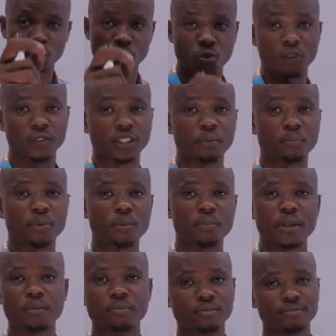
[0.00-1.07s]
to solve the
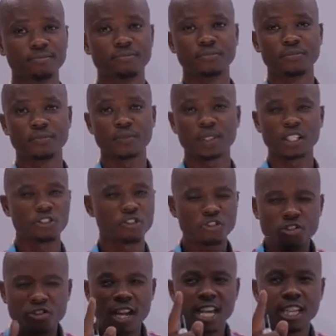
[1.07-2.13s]
problem.
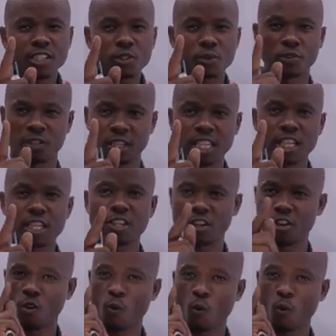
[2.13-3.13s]
Try to think